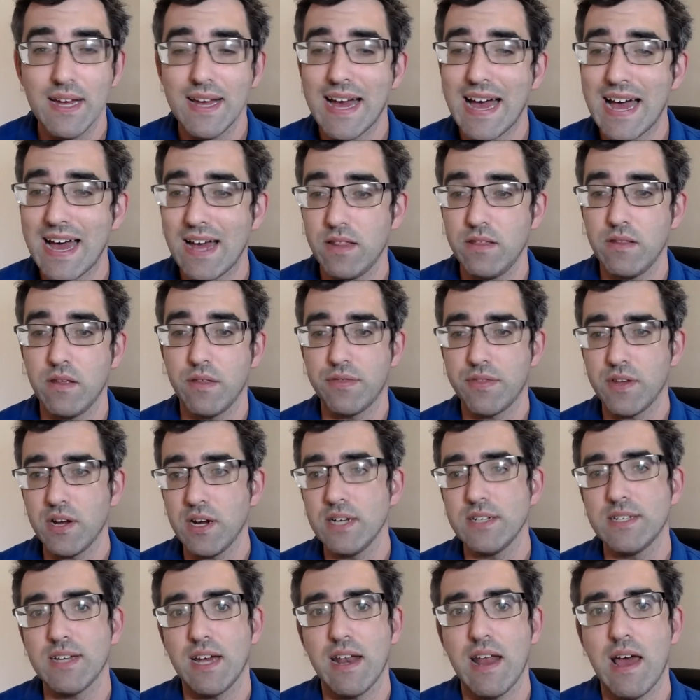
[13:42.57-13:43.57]
And the third
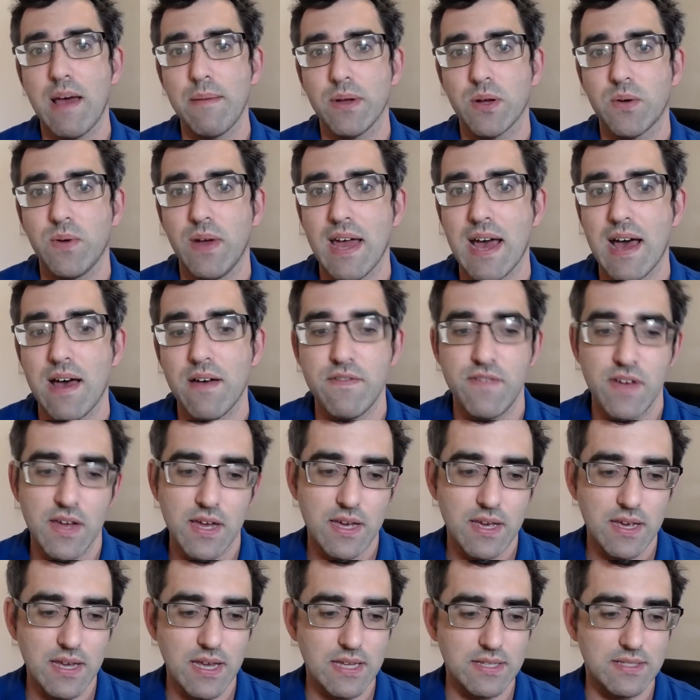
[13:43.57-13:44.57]
dynamic we have
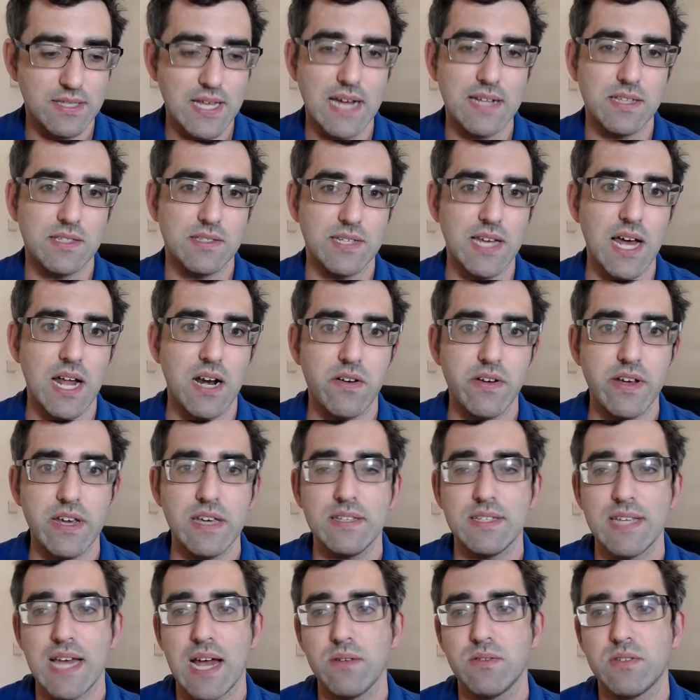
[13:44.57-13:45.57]
is that salaries
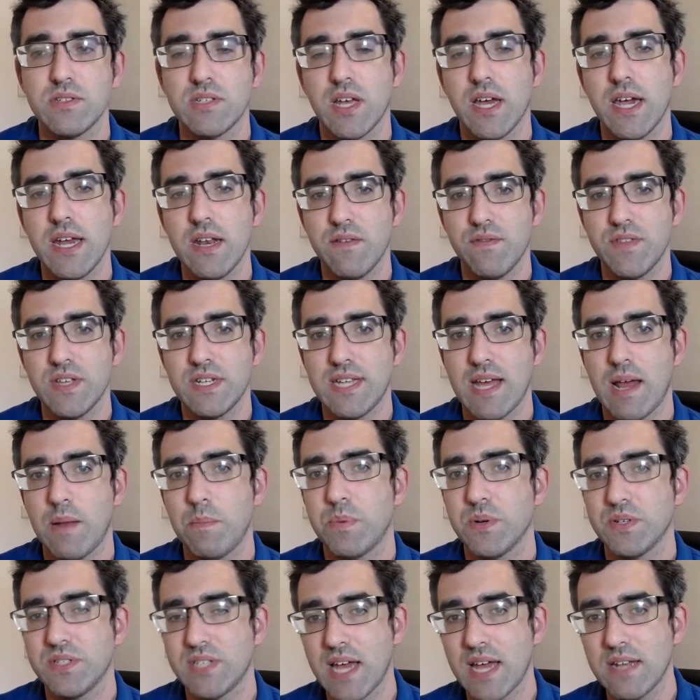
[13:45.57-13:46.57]
outside of the
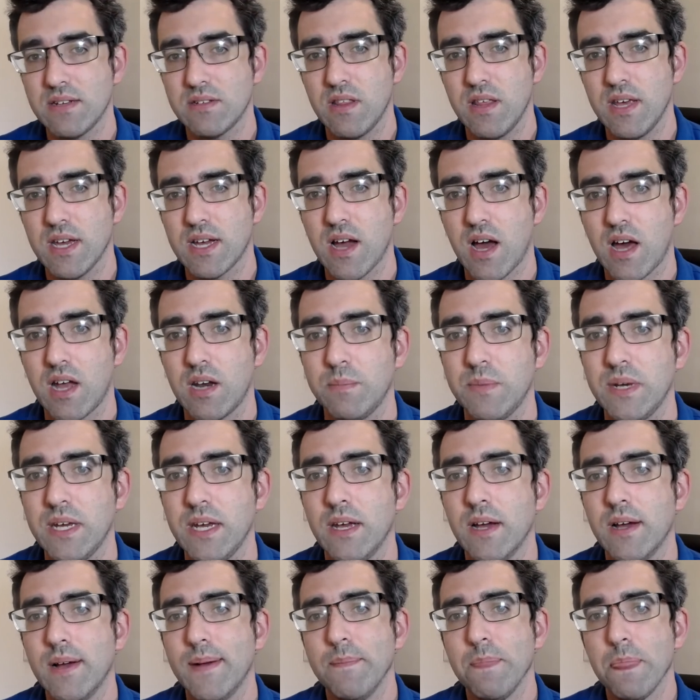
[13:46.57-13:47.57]
10% of the economy
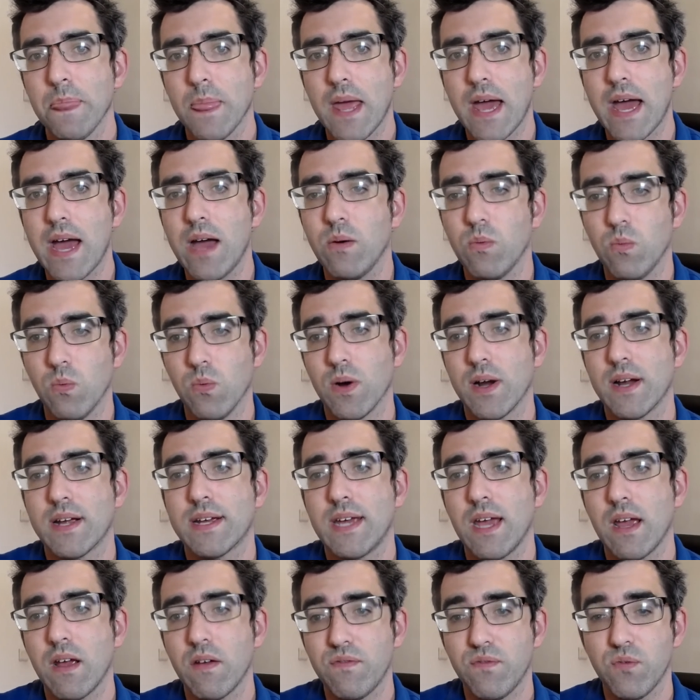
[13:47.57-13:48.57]

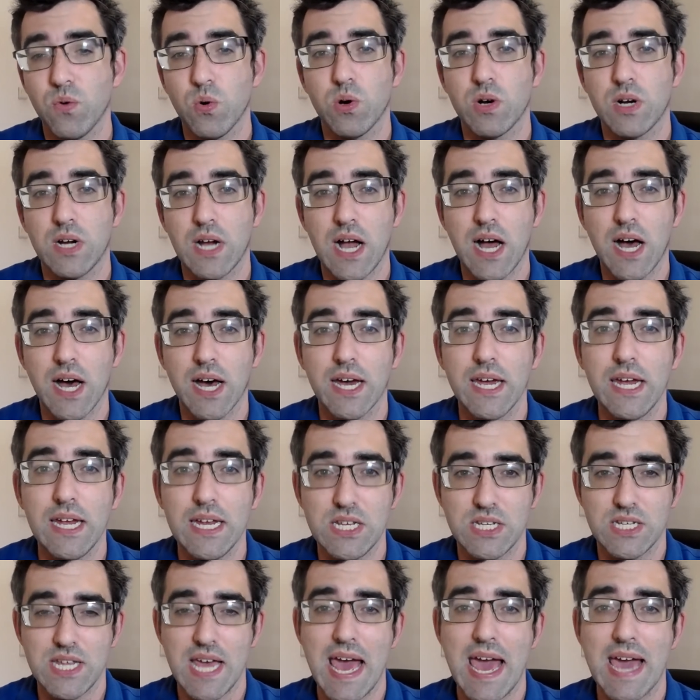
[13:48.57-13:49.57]
working for
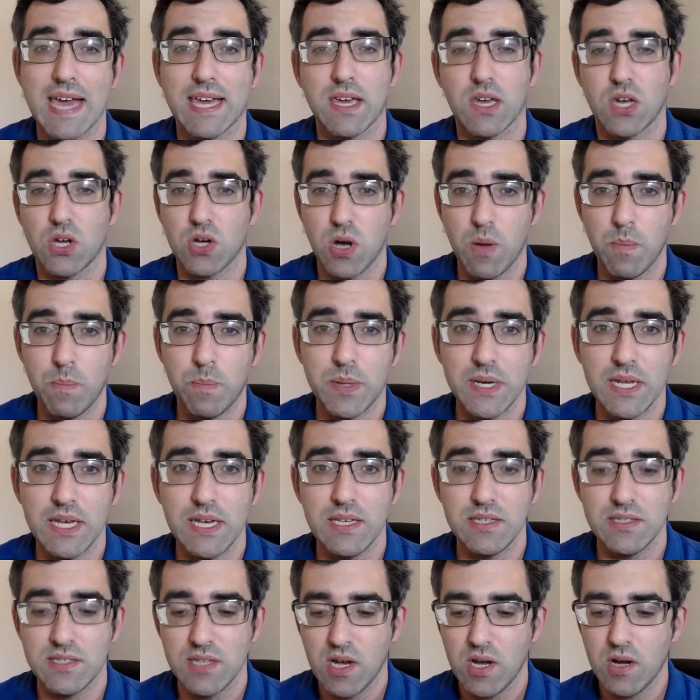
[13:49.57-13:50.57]
high-tech
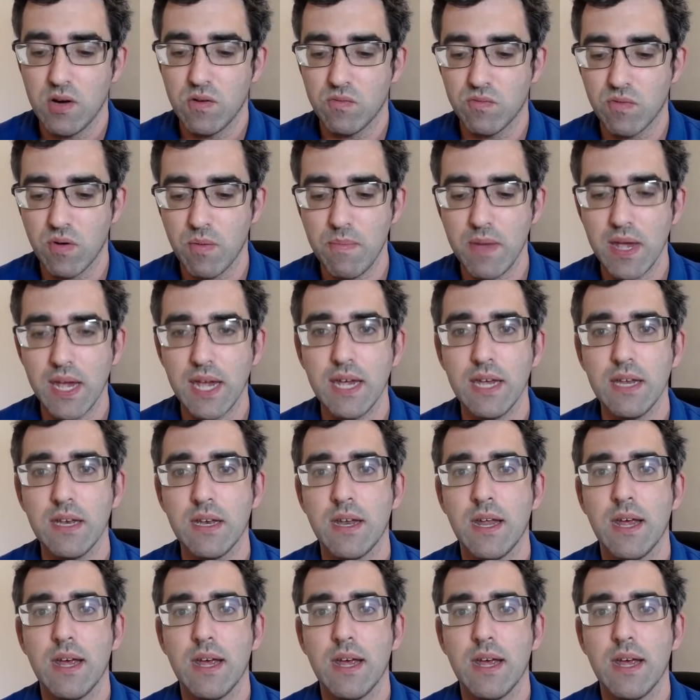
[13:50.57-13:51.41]
companies remain,